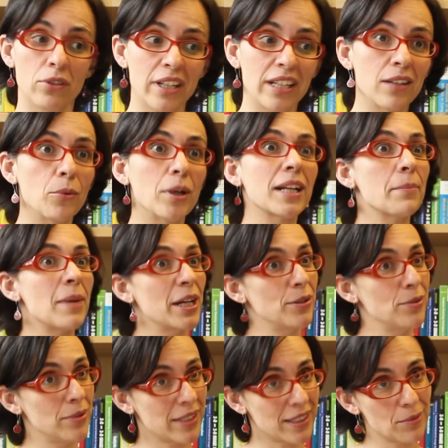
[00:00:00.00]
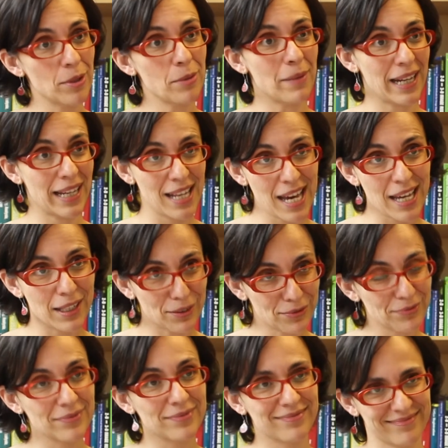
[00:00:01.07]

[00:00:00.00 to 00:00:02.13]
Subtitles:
okay, what am I doing with my life?